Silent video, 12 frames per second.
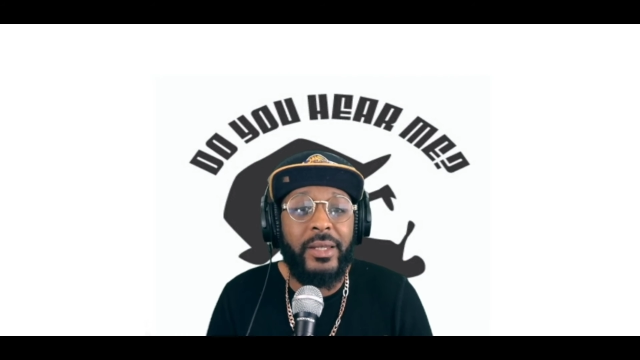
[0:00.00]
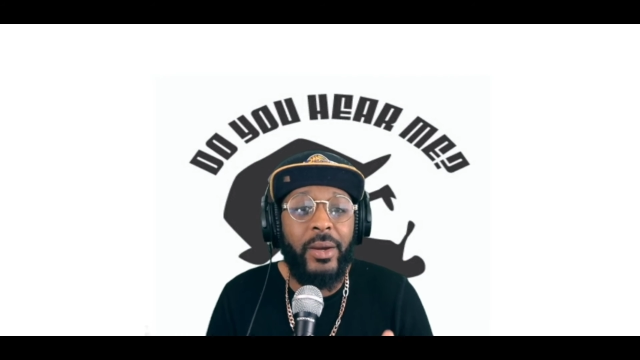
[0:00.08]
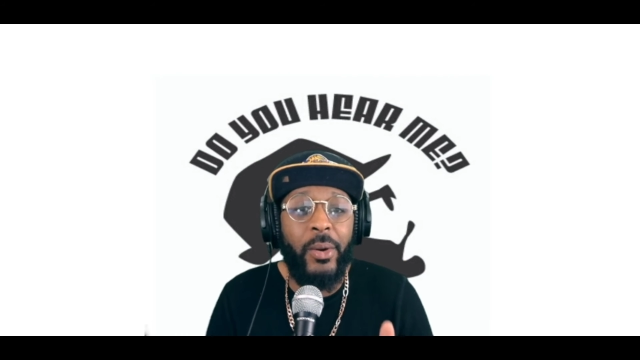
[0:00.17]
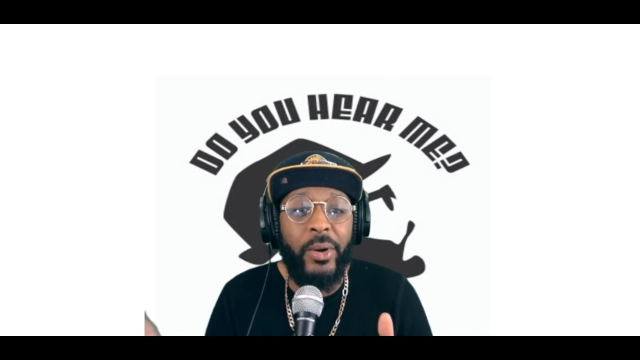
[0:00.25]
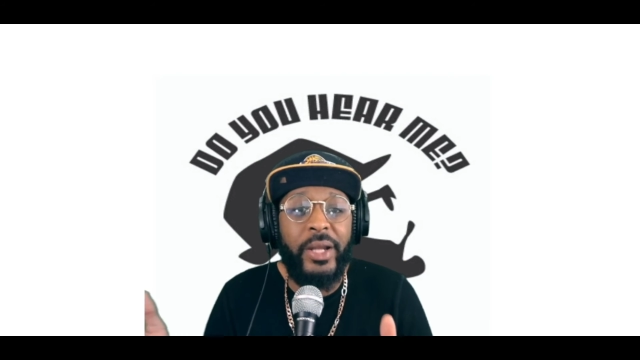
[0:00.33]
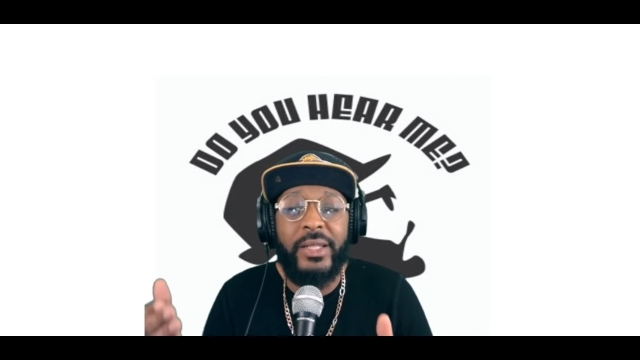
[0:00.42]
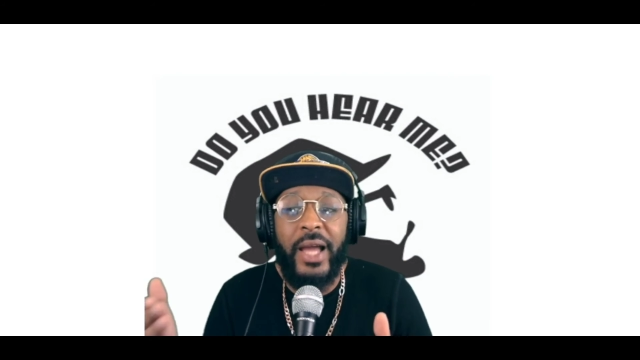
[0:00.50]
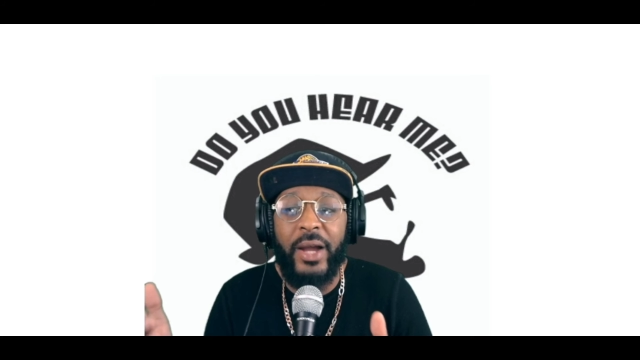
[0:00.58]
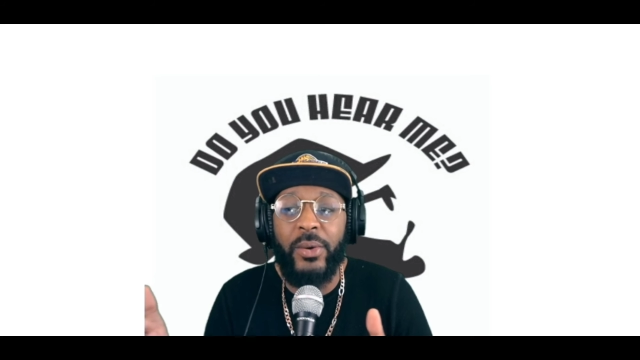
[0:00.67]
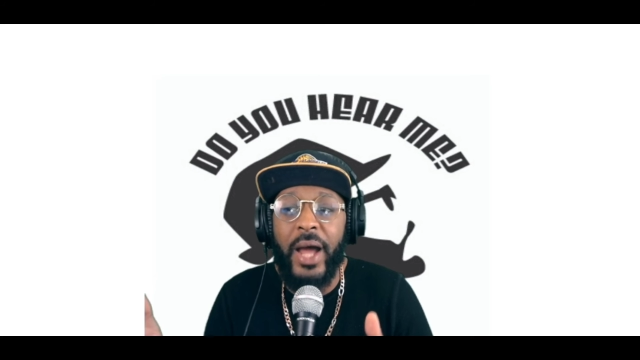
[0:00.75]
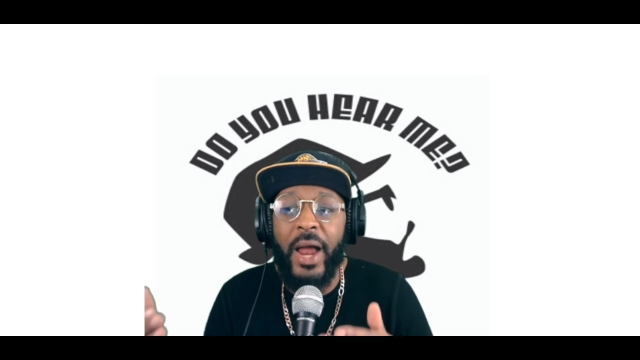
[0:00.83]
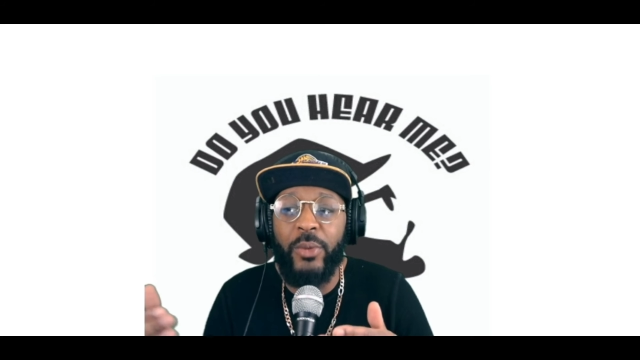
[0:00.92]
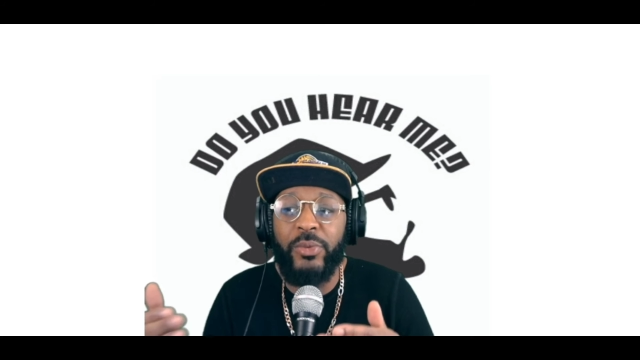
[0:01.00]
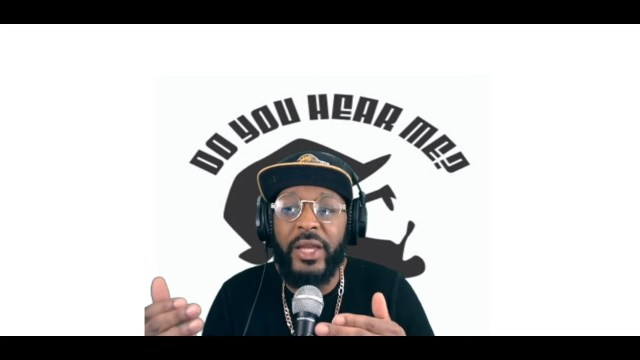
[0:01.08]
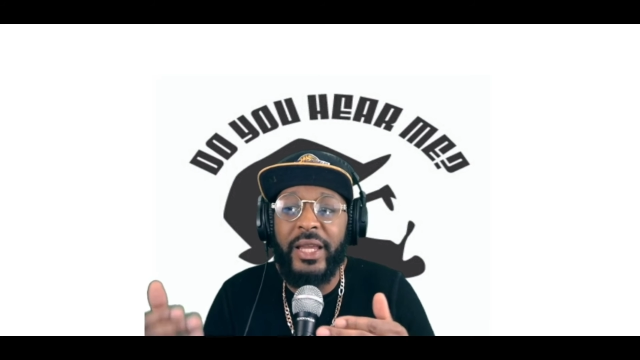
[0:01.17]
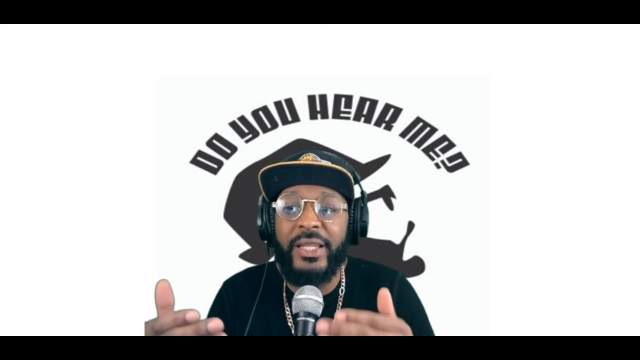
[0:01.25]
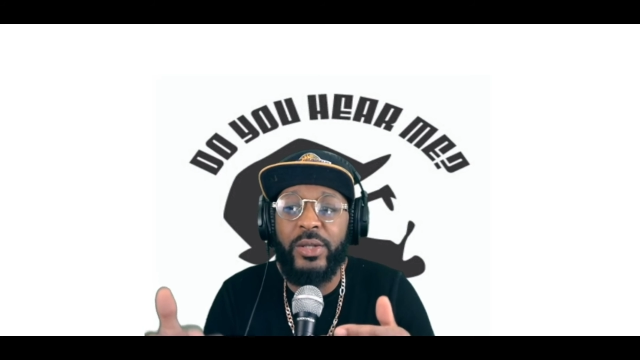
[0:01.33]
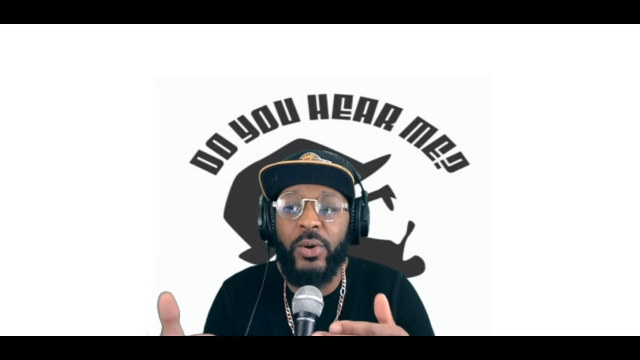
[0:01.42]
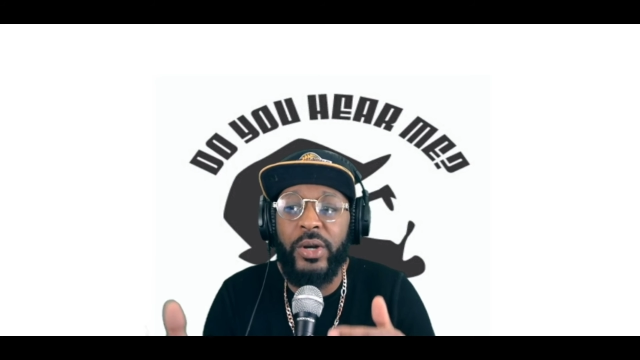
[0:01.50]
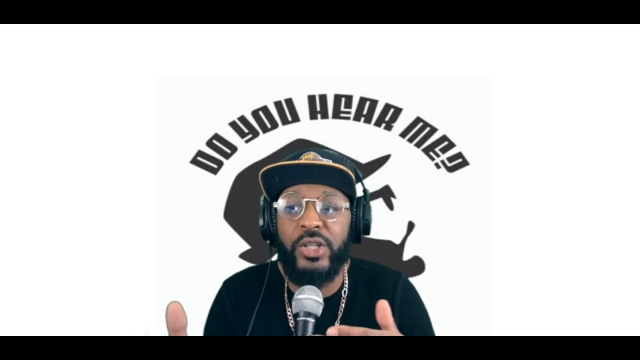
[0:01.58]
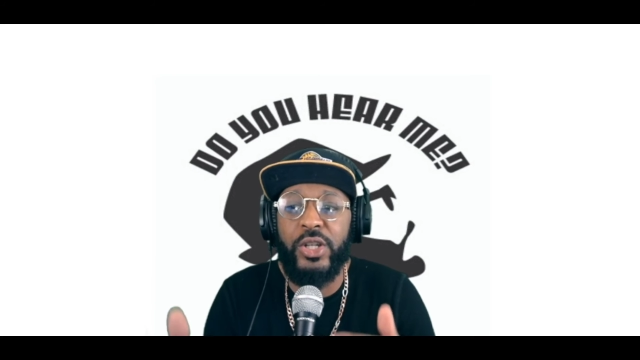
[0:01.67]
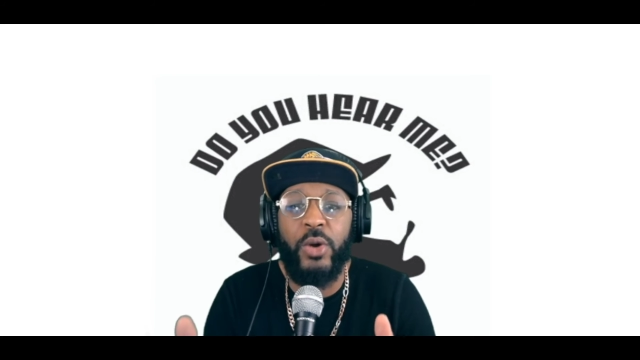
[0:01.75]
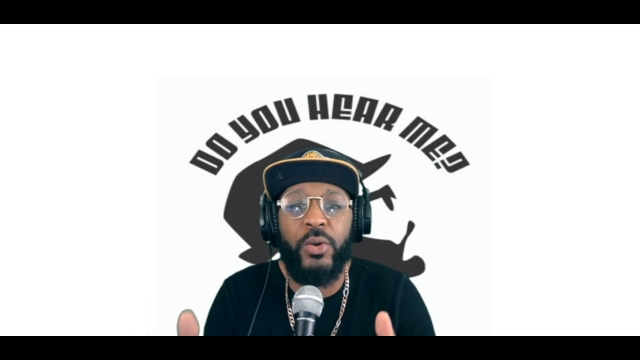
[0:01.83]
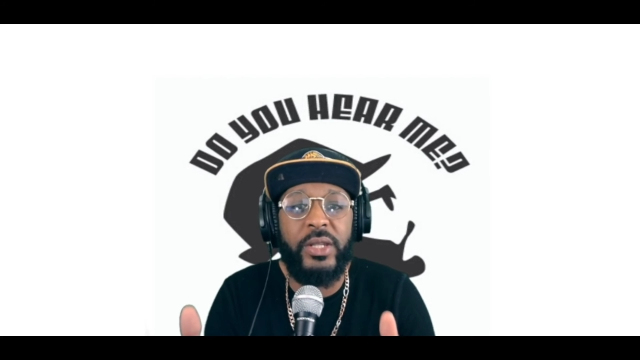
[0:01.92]
or I don't think he's going to
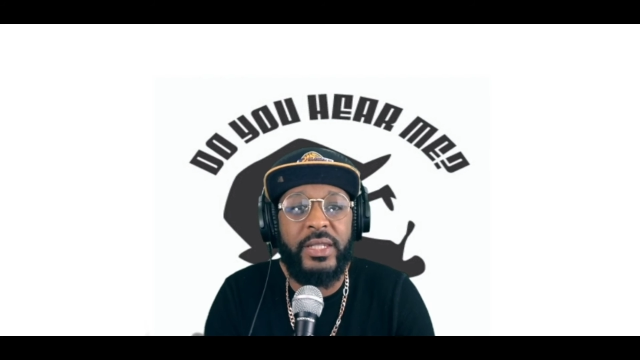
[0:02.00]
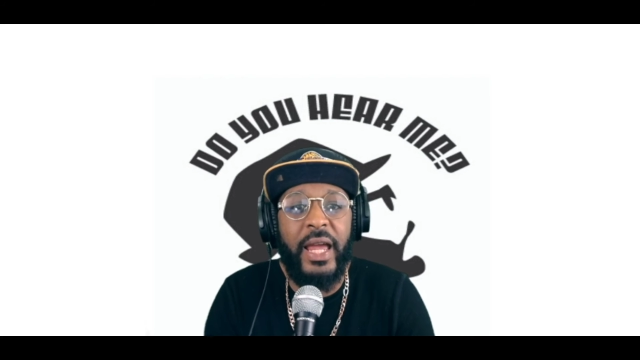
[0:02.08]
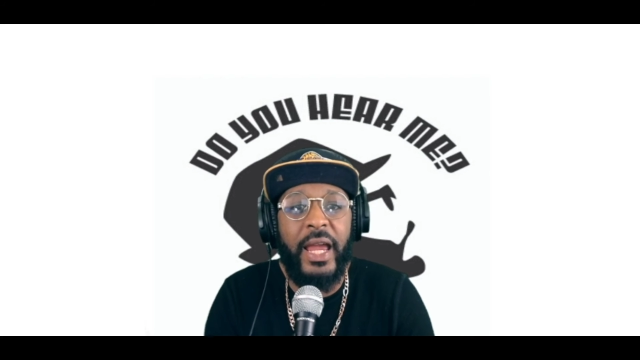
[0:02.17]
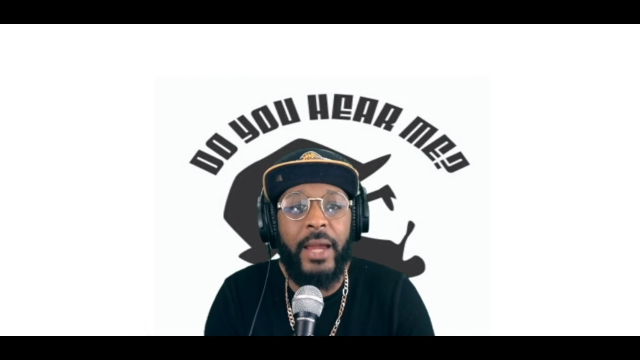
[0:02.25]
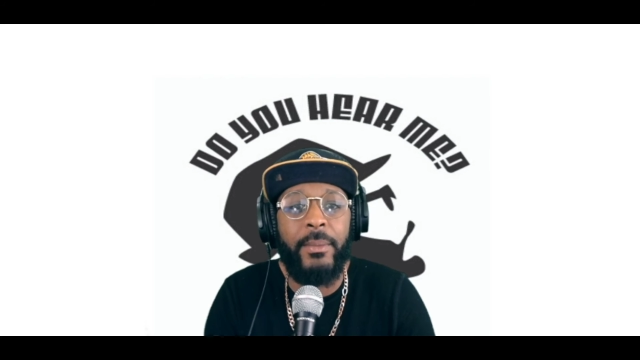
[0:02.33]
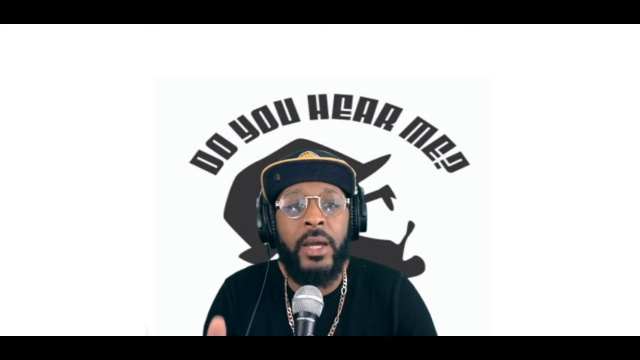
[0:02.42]
show the same